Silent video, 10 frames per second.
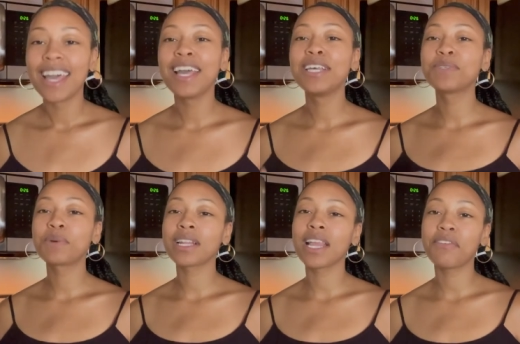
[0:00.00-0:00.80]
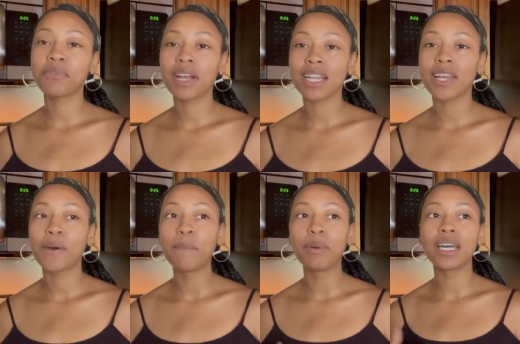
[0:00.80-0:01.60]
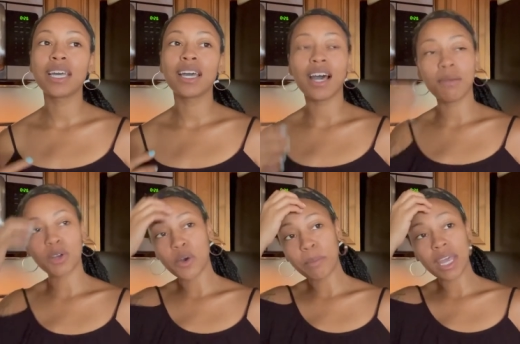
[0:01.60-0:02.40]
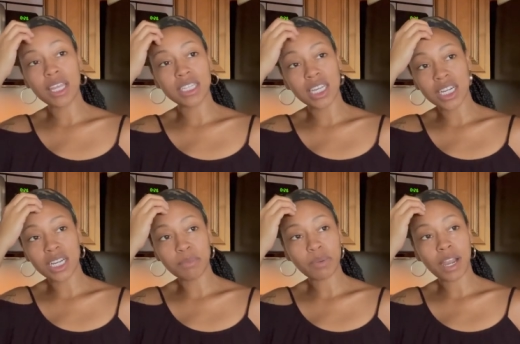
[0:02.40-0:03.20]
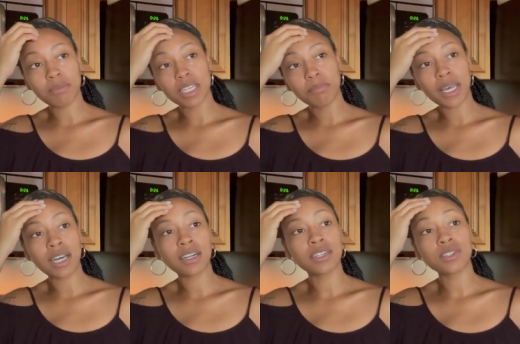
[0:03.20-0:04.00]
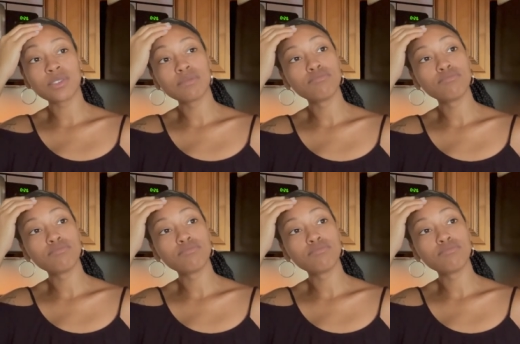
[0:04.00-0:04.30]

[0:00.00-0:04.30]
is 1:11 right now, but I'm gonna make dinner probably about